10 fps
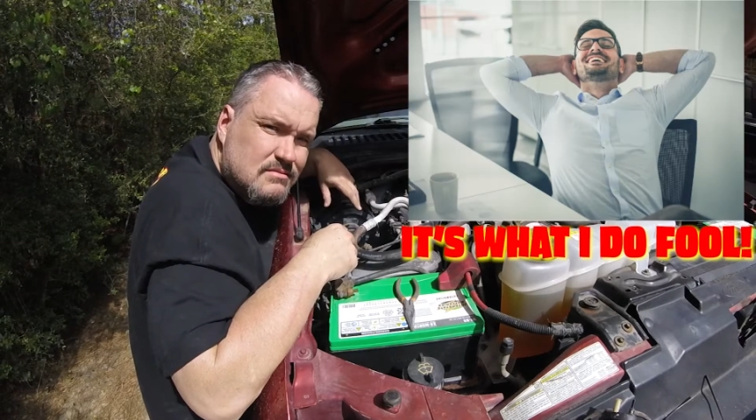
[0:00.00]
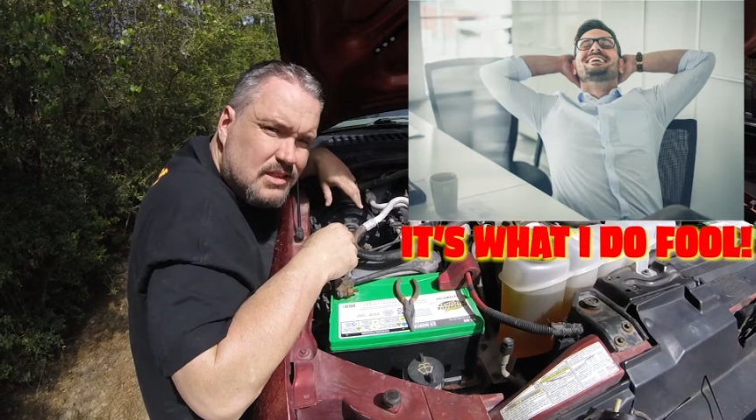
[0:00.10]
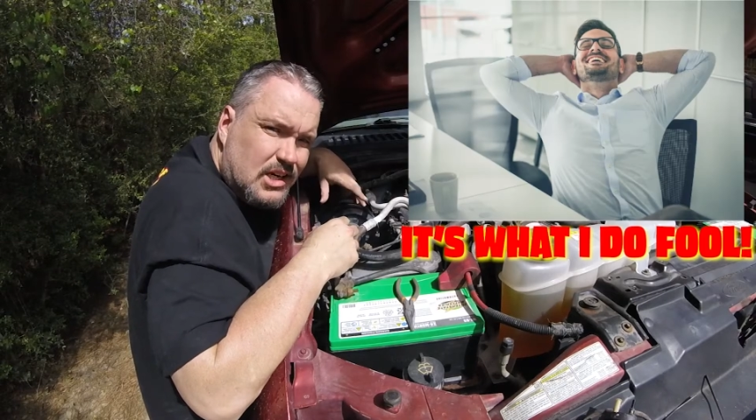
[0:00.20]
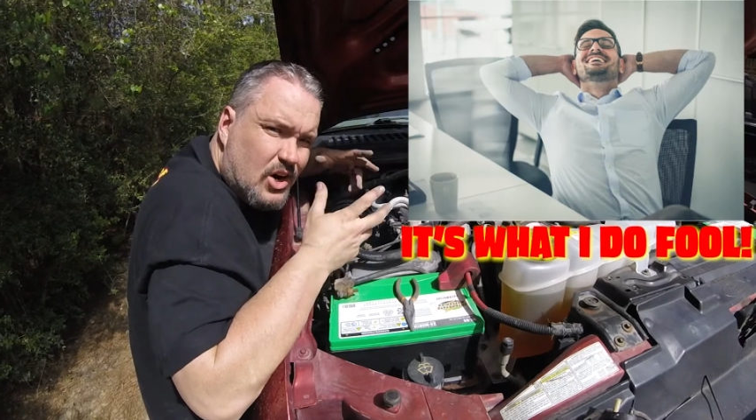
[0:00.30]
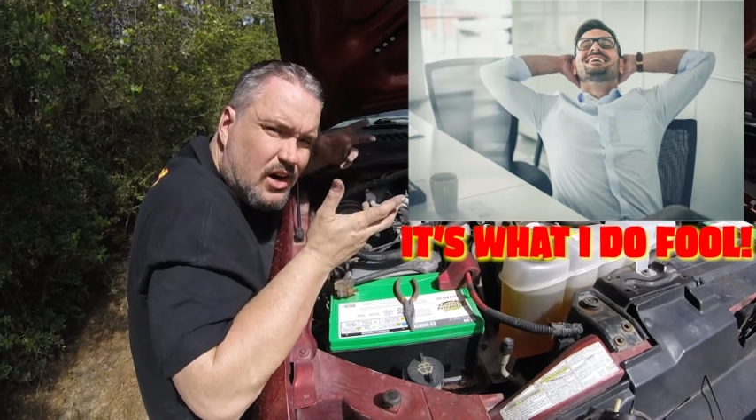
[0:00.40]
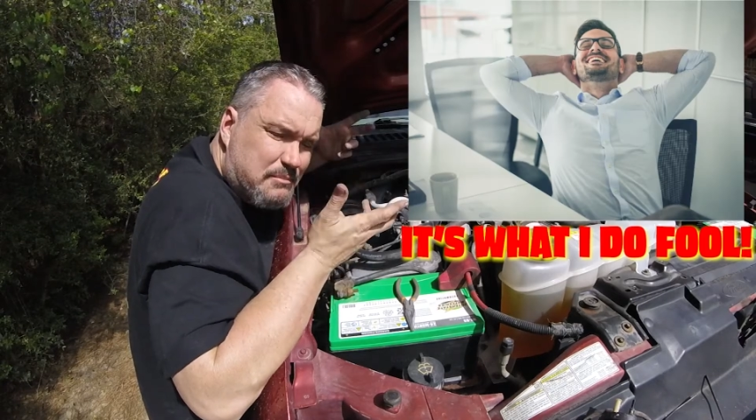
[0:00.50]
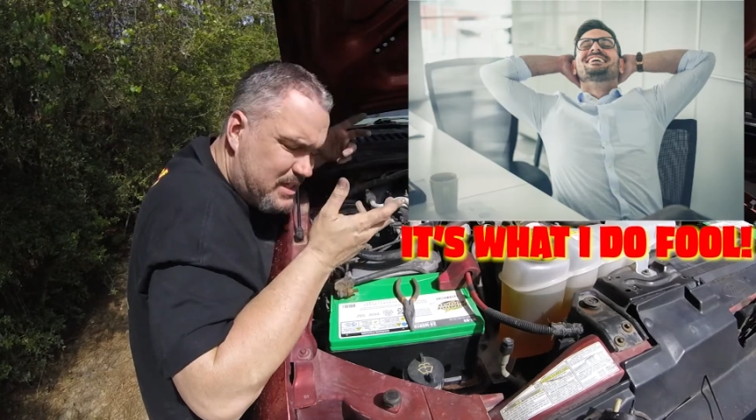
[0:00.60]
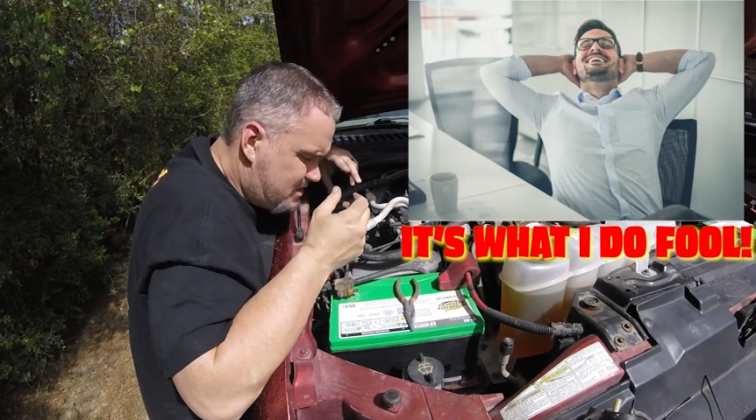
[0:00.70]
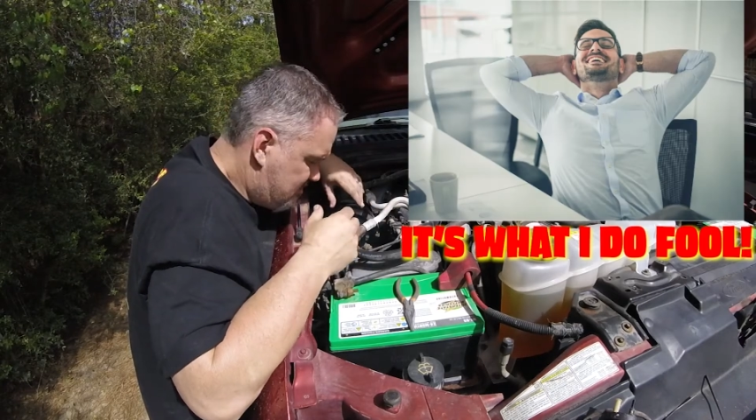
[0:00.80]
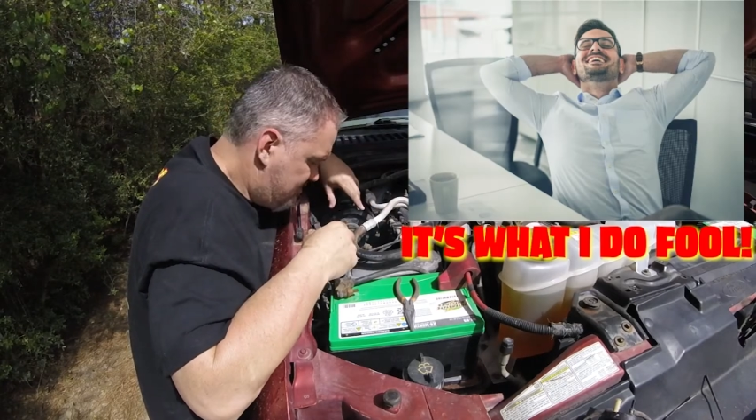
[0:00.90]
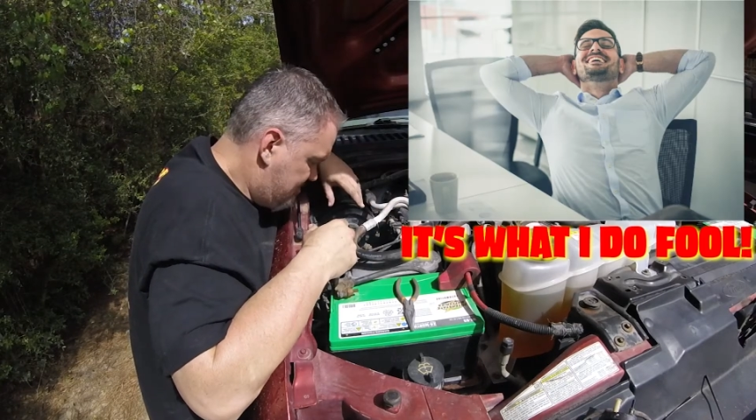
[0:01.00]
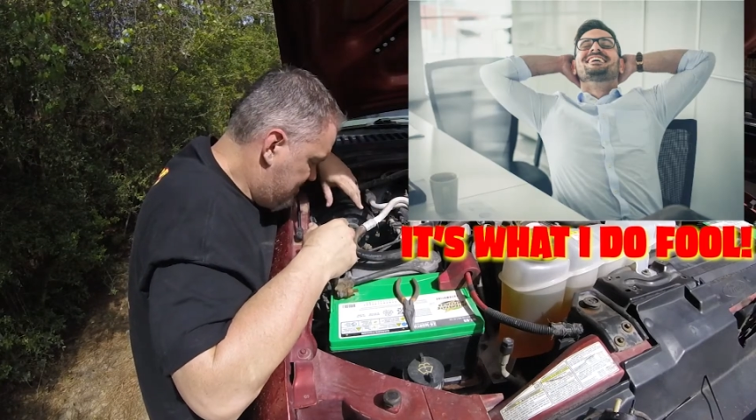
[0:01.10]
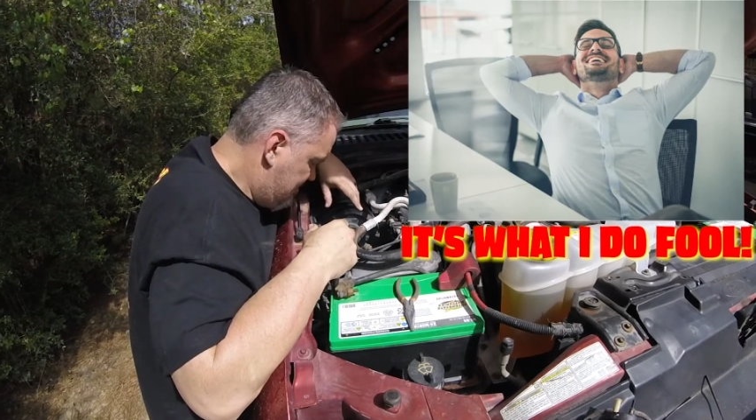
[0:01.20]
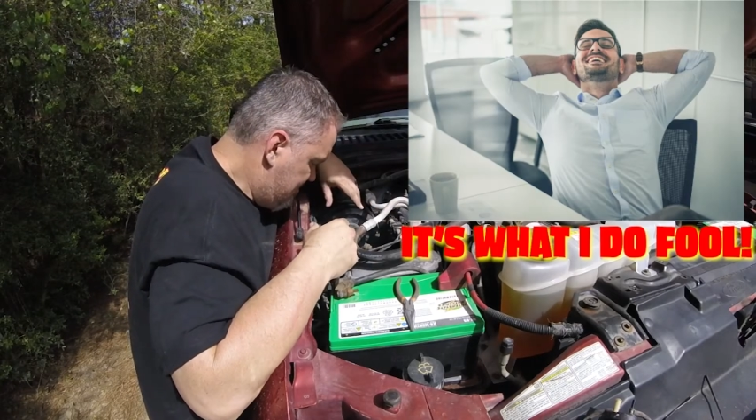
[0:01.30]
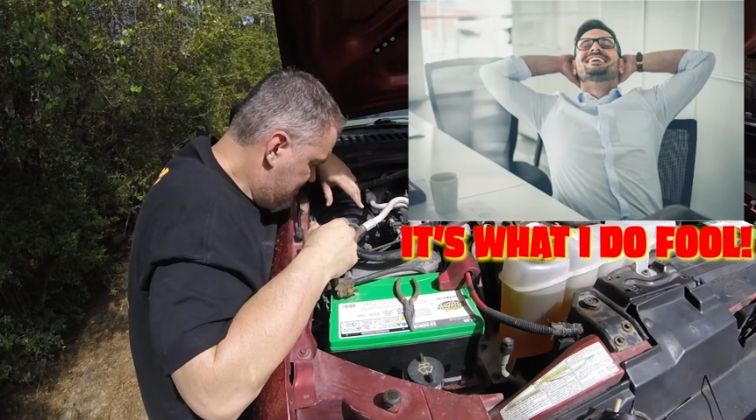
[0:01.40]
You know, I mean,
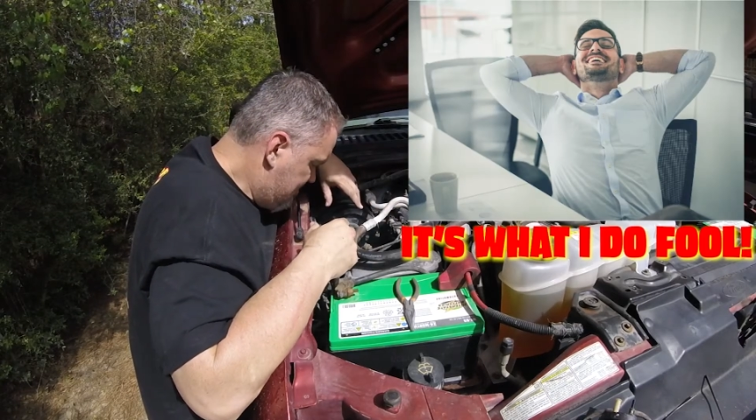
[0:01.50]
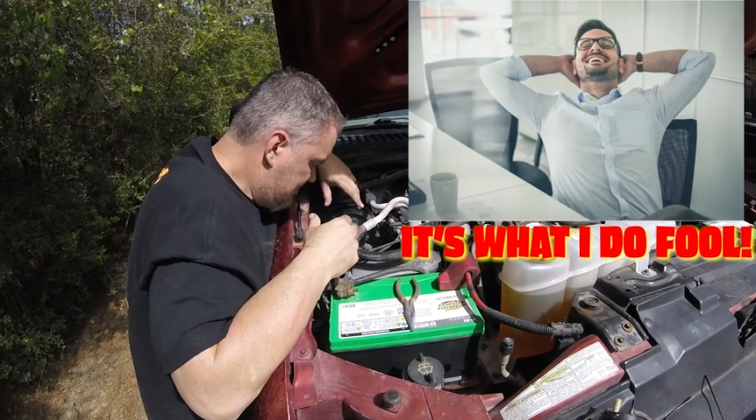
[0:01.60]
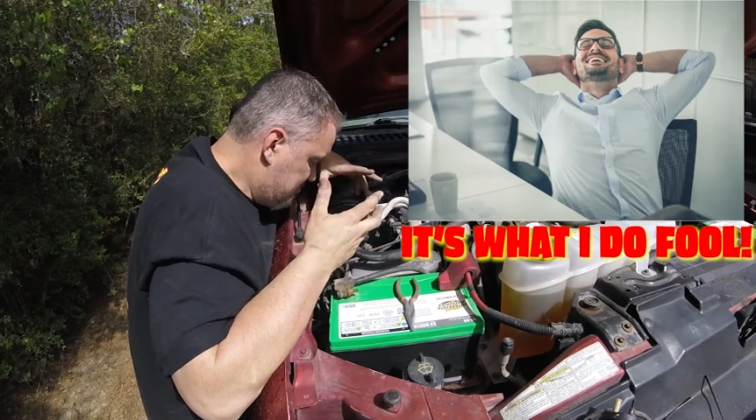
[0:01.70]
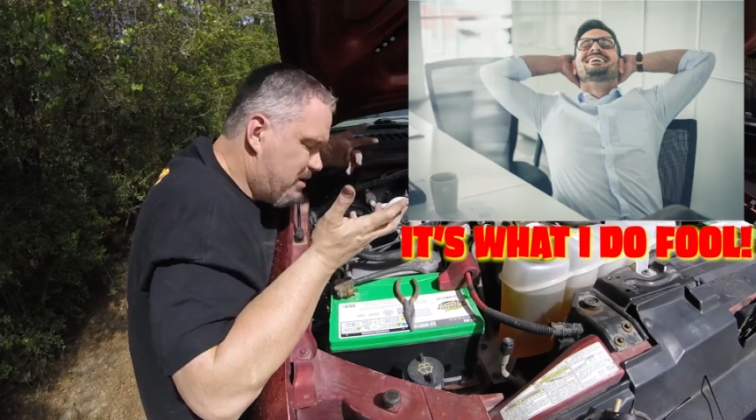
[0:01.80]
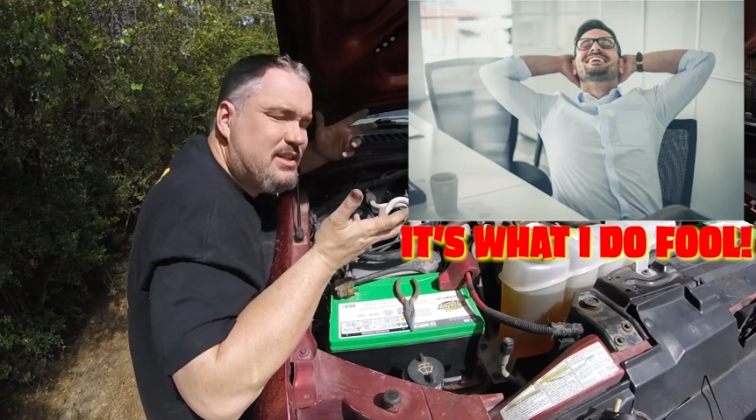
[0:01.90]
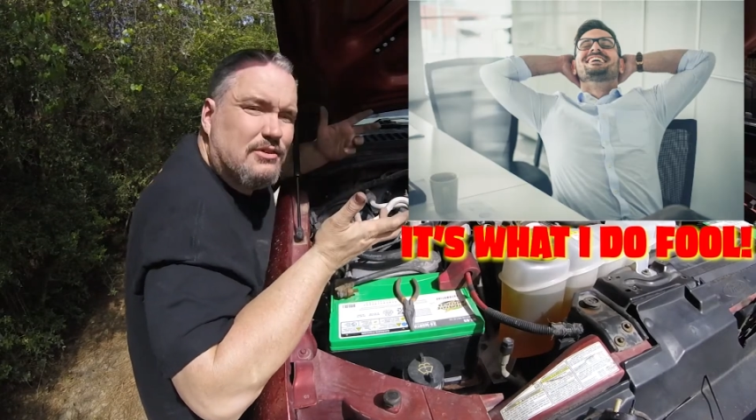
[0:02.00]
expect